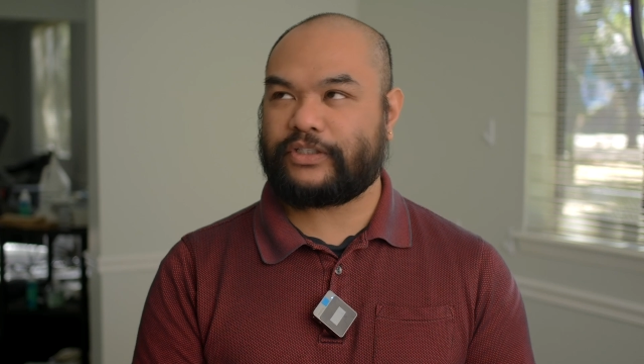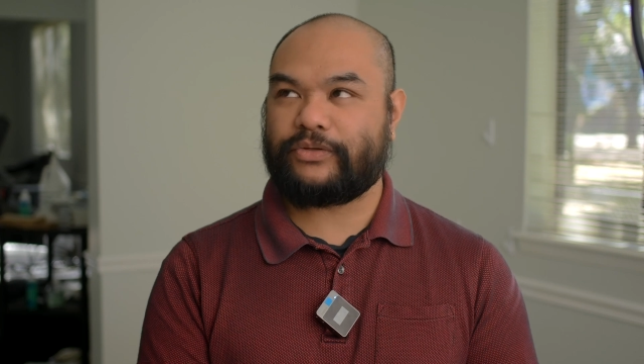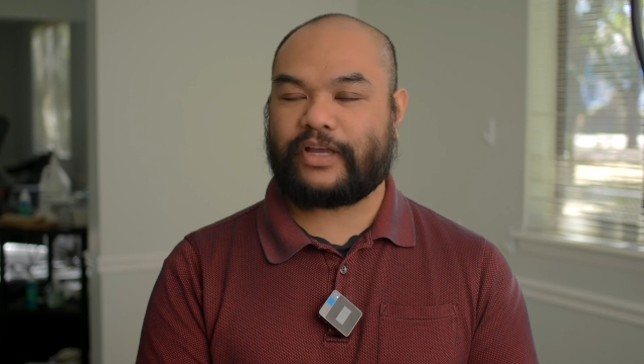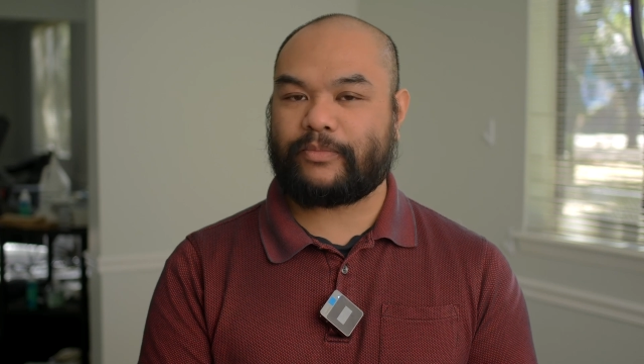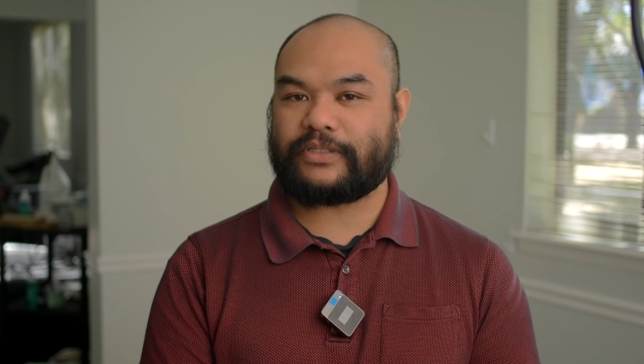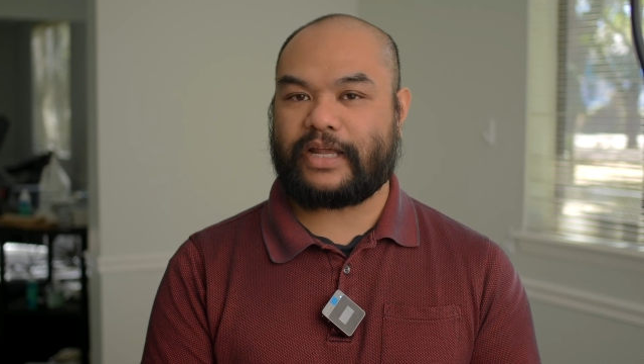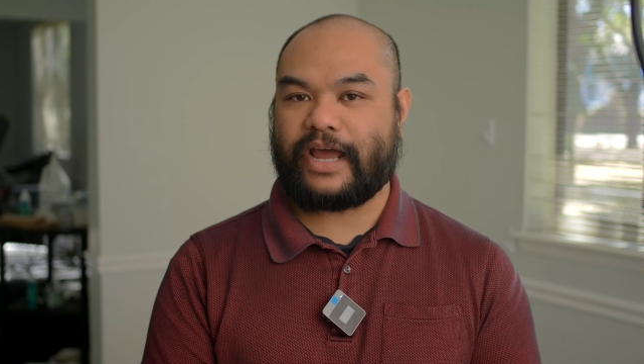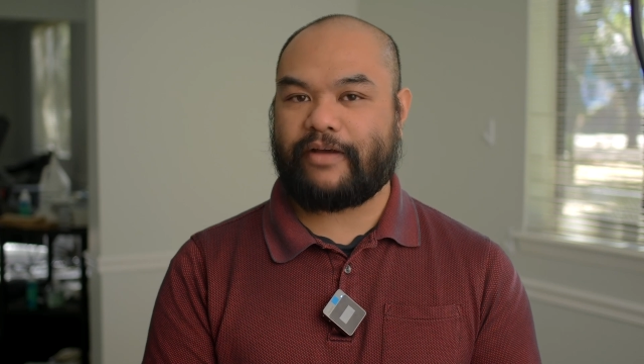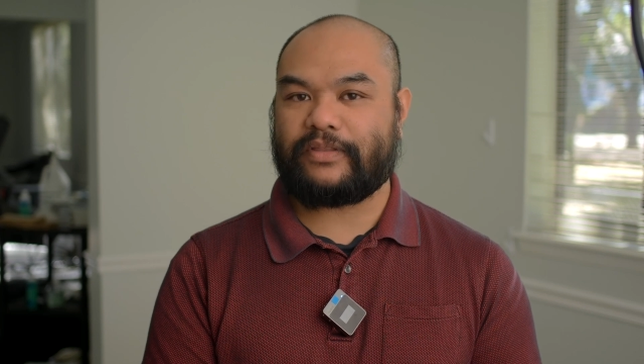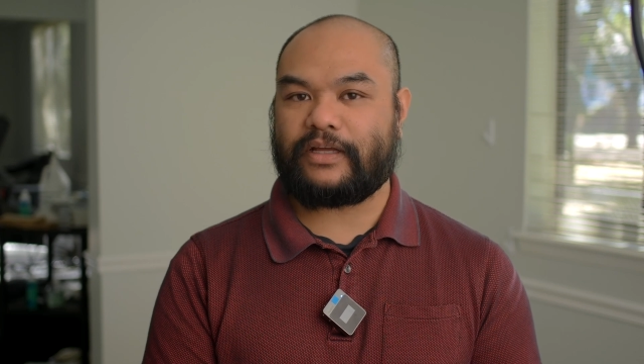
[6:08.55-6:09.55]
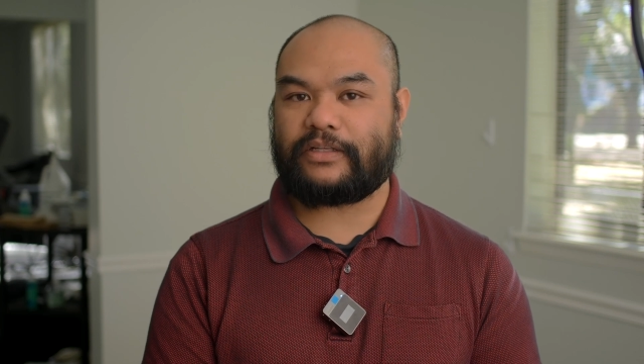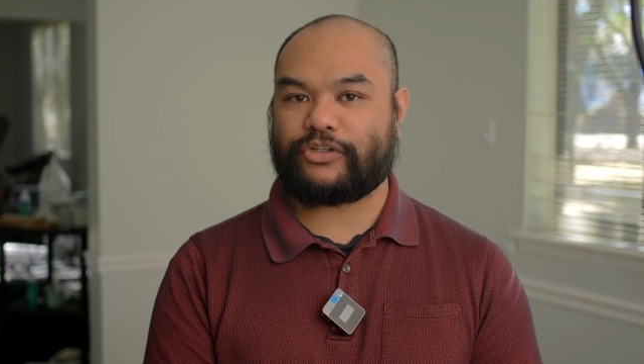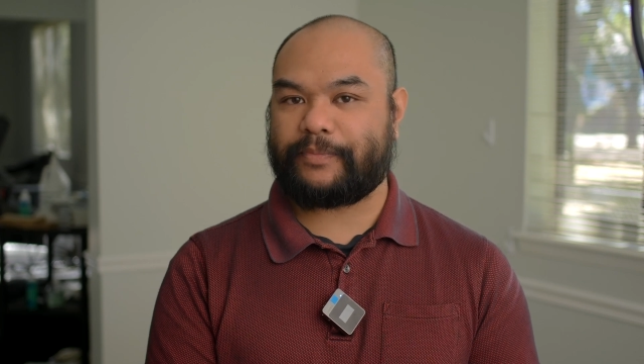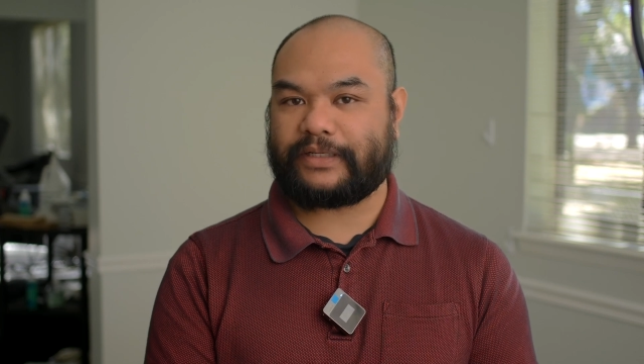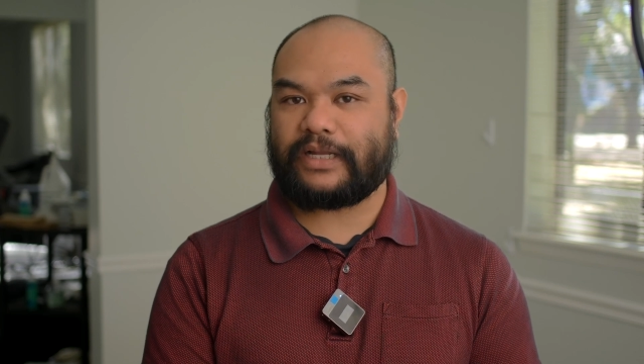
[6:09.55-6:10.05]
two cameras that have the
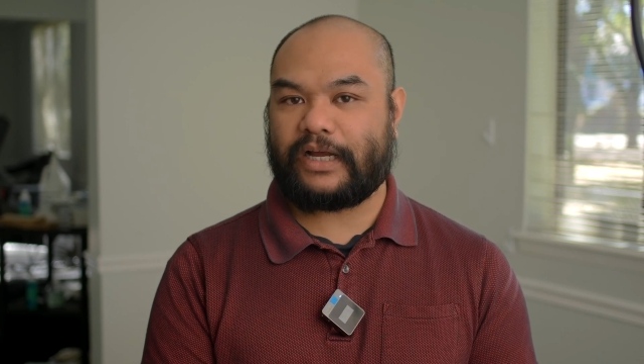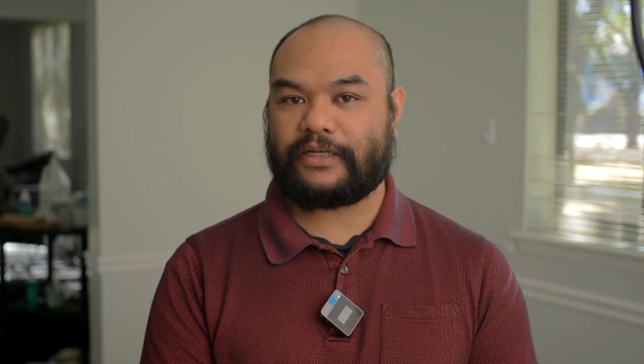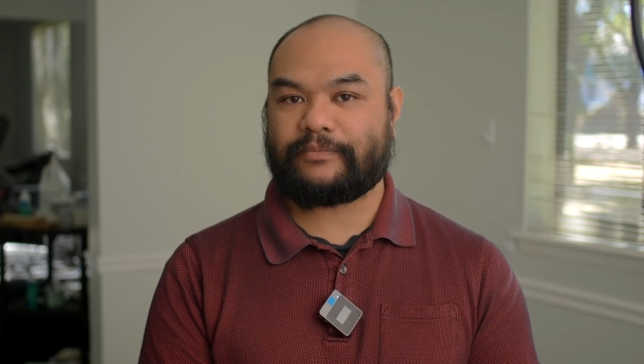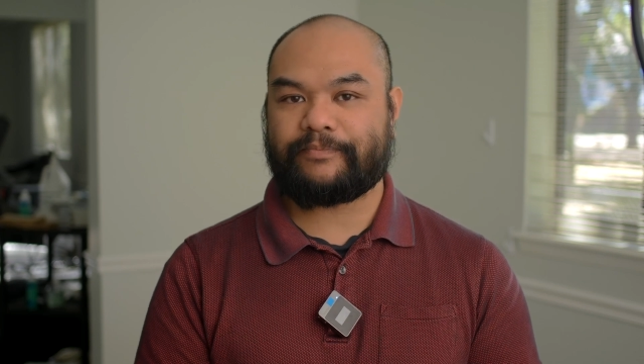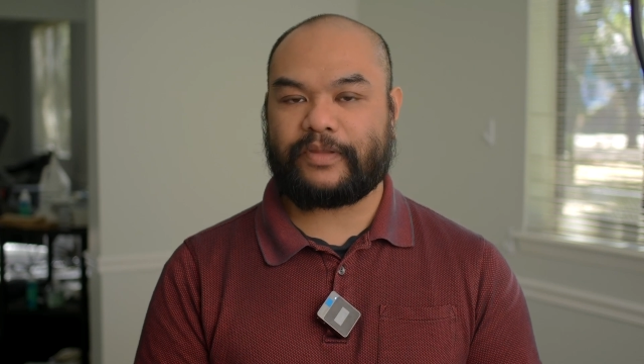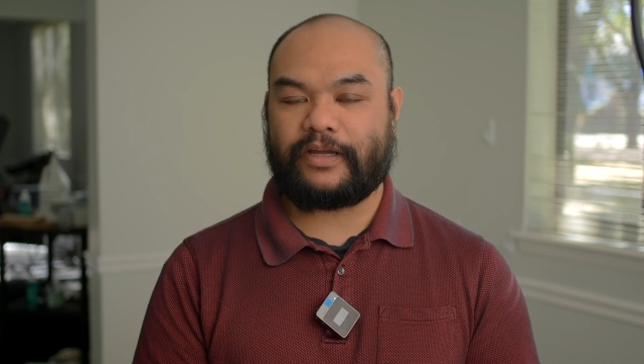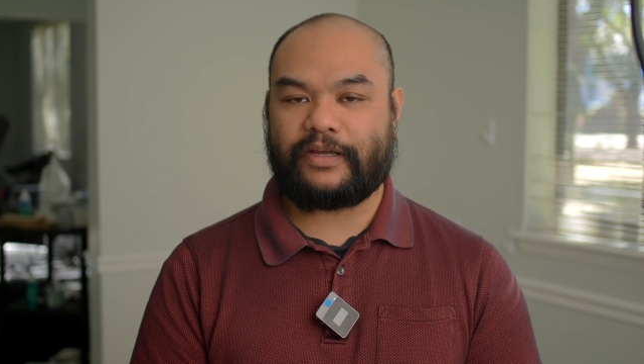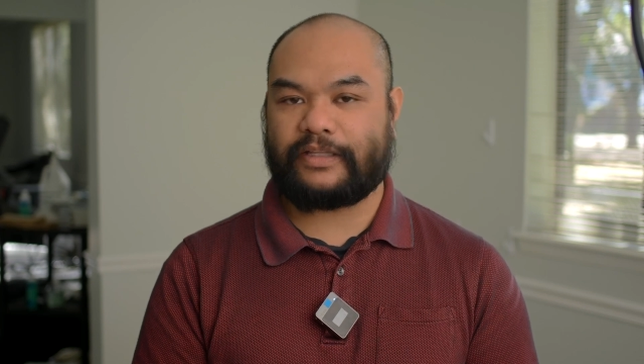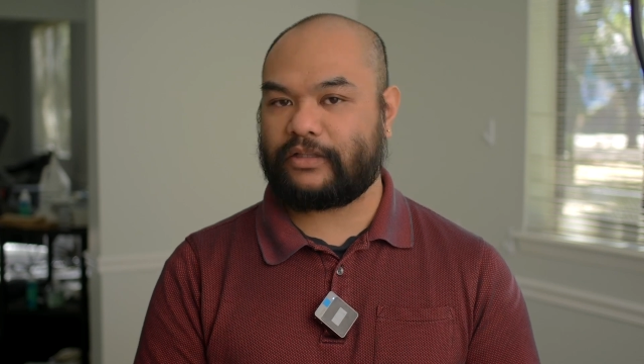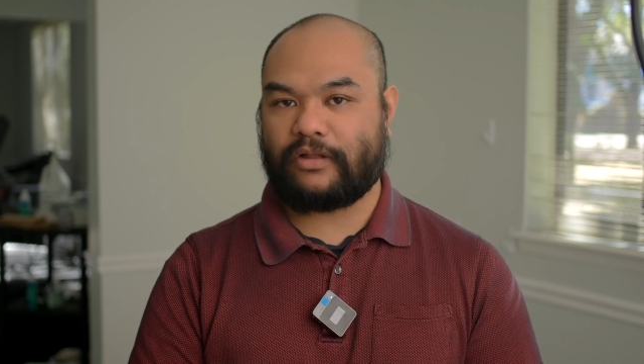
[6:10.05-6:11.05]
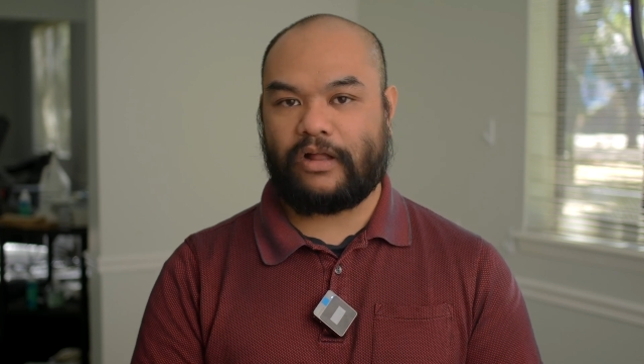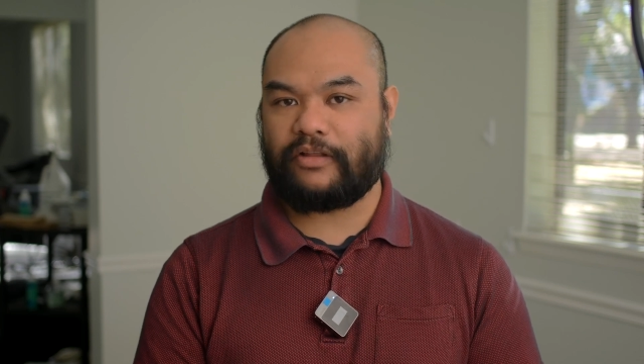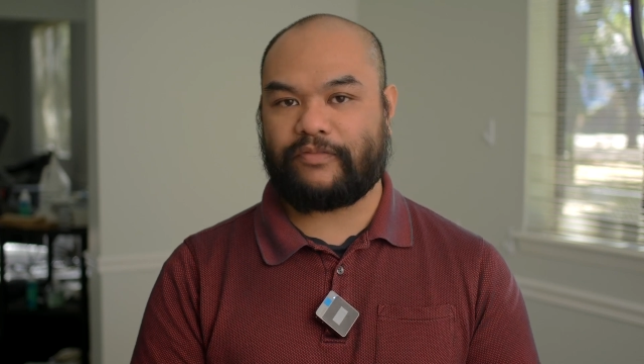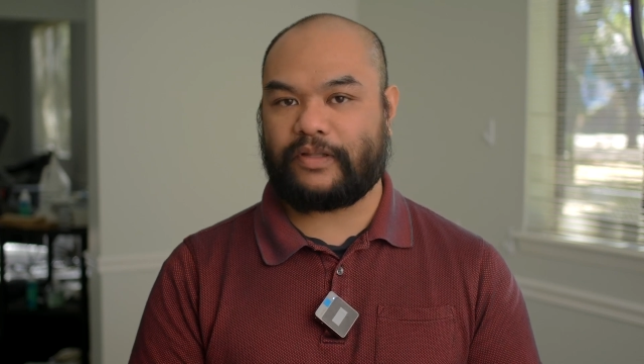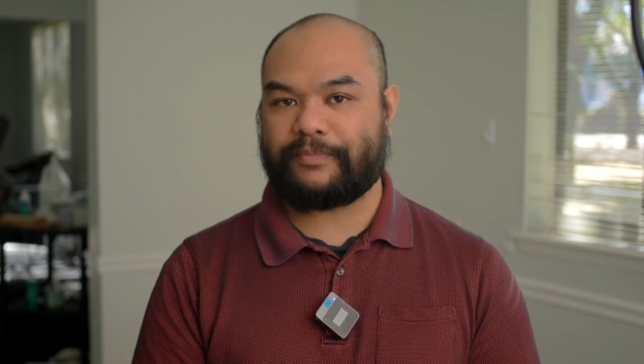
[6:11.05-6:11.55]
TruePic 9 in all
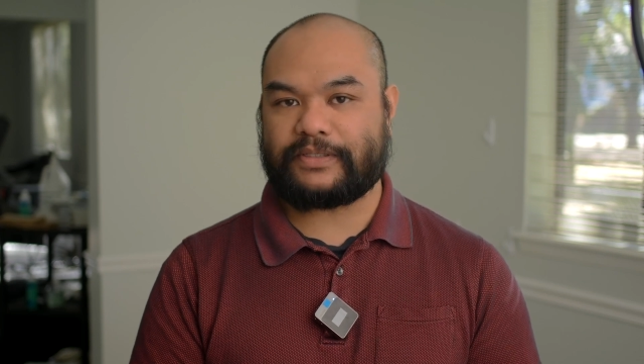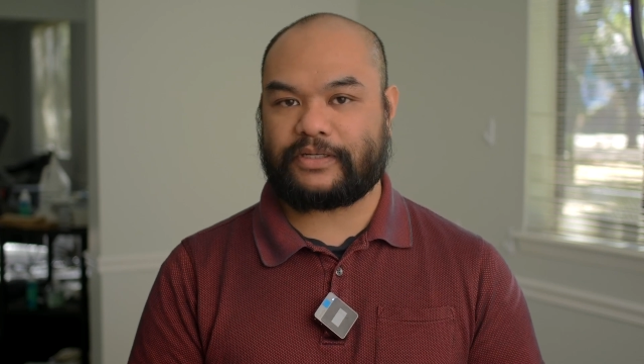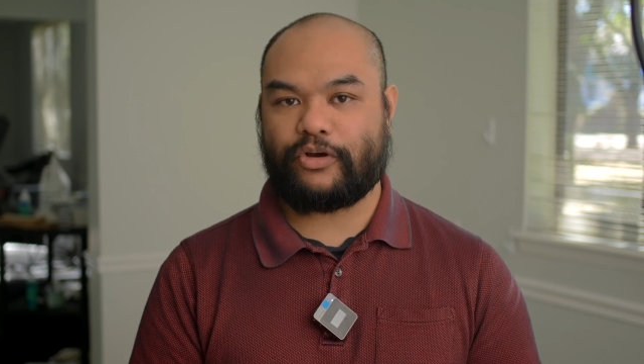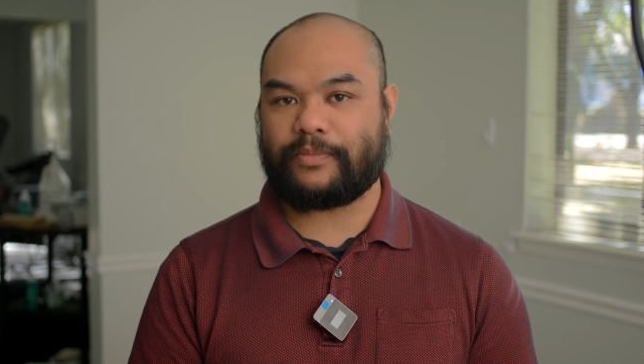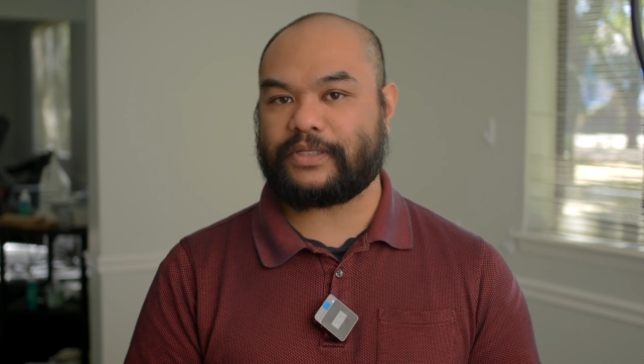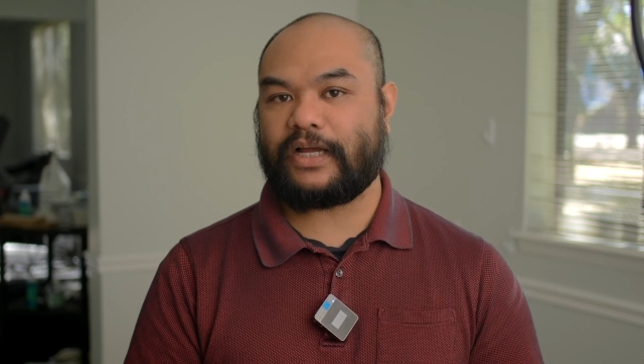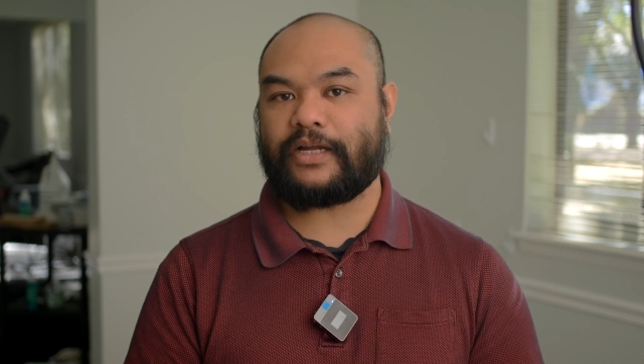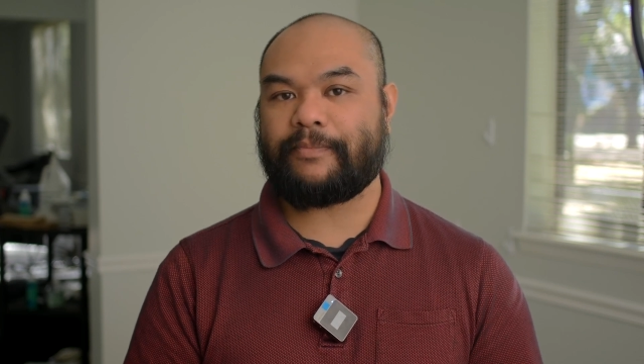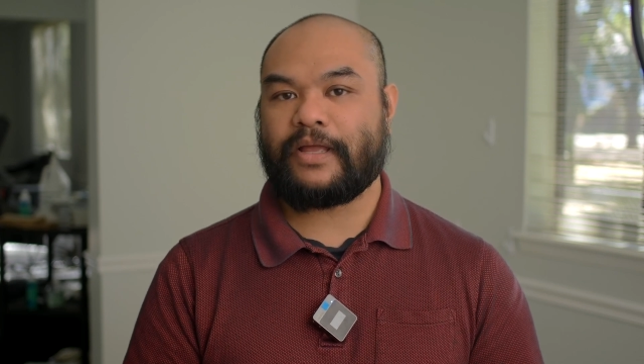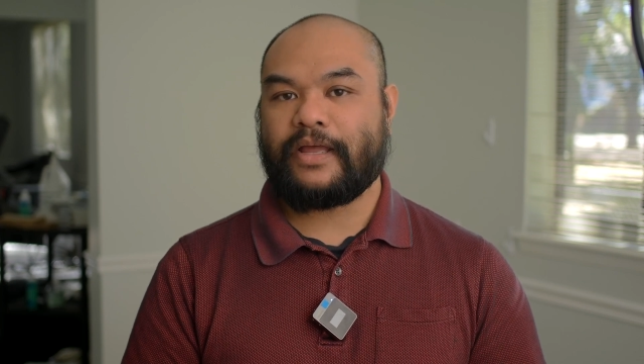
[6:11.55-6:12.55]
of Olympus and OM's lineup.